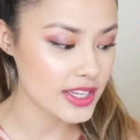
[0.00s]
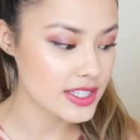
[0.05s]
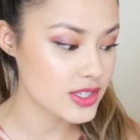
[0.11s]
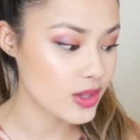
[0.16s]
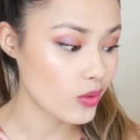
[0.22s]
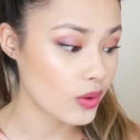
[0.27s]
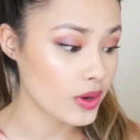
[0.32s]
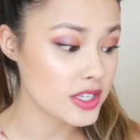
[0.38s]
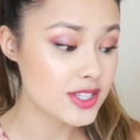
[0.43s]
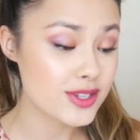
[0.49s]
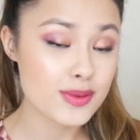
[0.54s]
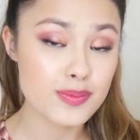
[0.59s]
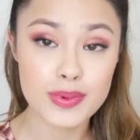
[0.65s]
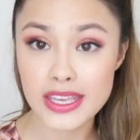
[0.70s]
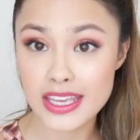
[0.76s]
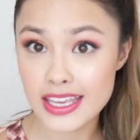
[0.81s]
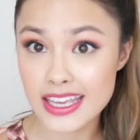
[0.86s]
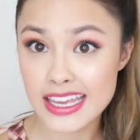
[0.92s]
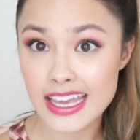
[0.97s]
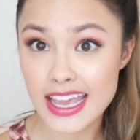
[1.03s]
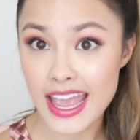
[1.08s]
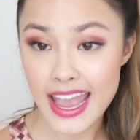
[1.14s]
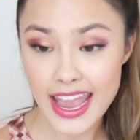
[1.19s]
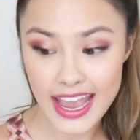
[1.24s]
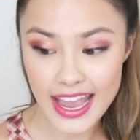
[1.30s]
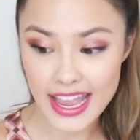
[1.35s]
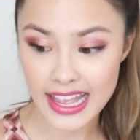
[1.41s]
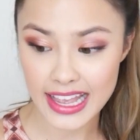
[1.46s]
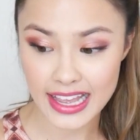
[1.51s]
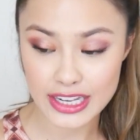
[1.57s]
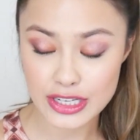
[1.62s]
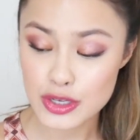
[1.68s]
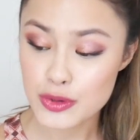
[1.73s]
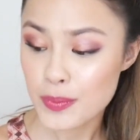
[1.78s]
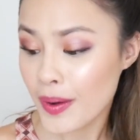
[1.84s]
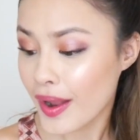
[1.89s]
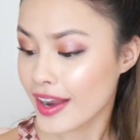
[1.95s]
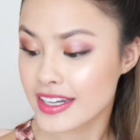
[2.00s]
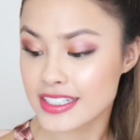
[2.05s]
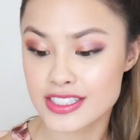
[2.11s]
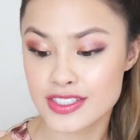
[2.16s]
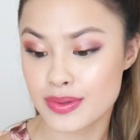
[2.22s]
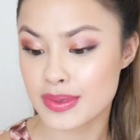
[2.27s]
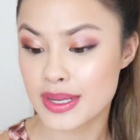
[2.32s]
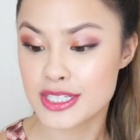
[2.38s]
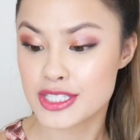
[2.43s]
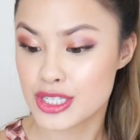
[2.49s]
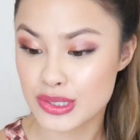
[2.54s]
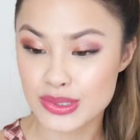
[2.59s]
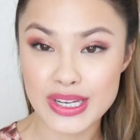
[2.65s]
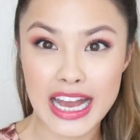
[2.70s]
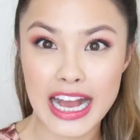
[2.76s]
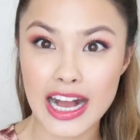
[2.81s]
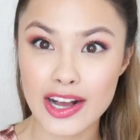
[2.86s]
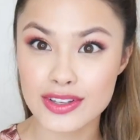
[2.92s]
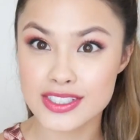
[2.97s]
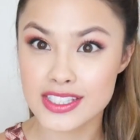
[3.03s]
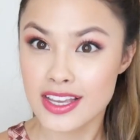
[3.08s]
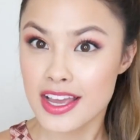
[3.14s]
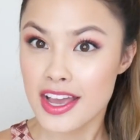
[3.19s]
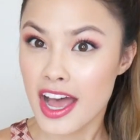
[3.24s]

is going to be a new products from Etude House.